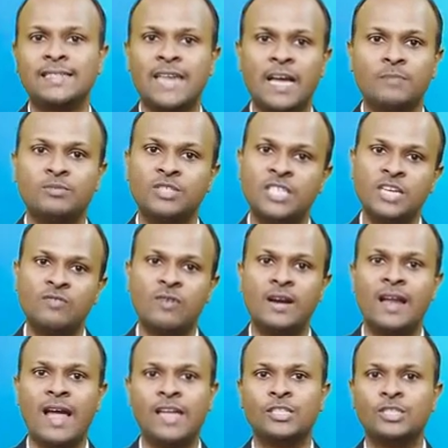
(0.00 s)
time
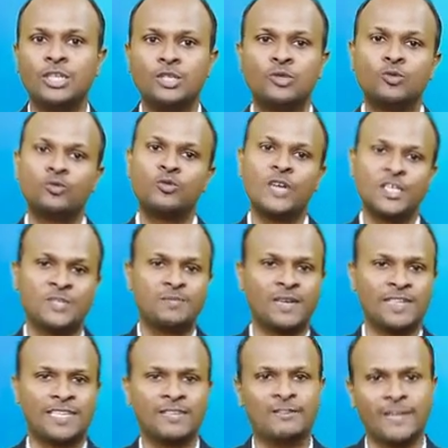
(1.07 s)
t1 and t2
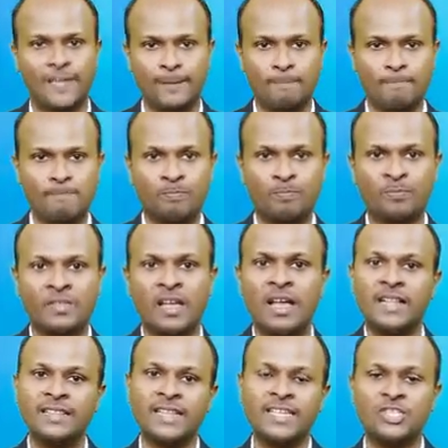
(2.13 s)
respectively.
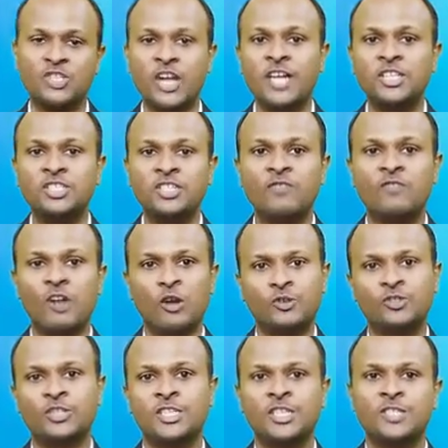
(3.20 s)
The change in
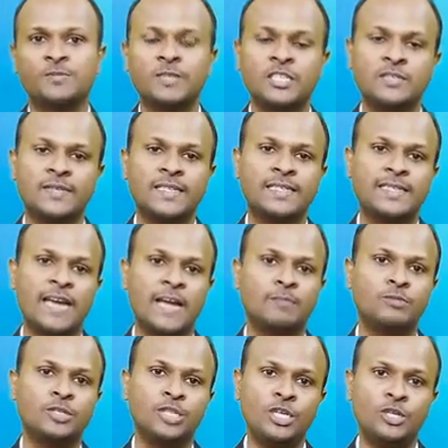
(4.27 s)
velocities between time
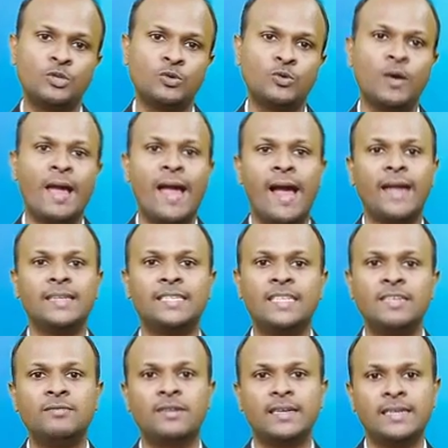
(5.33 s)
t2 and
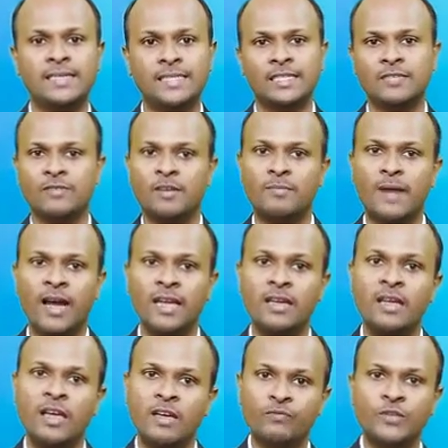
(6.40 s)
t1 is given by
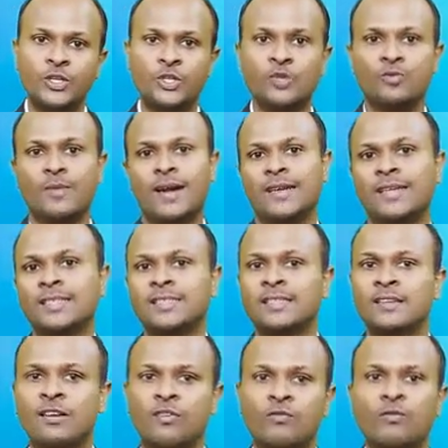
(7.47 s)
v2
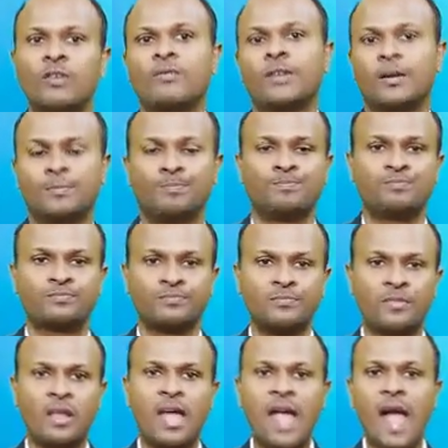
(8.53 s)
minus v1.
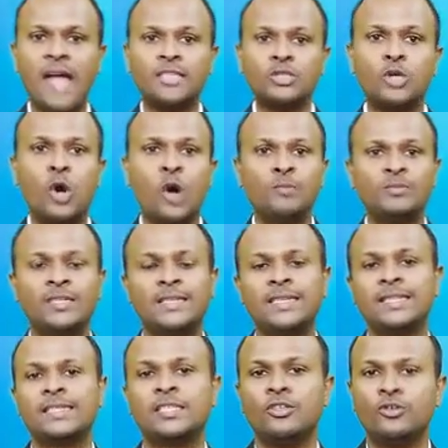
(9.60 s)
As the object
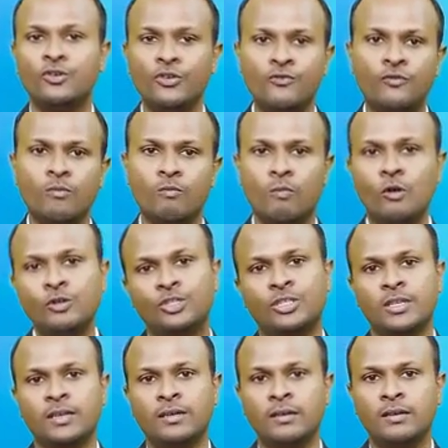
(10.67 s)
is in uniform
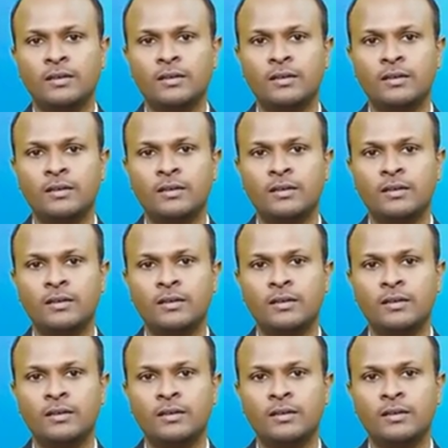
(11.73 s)
motion,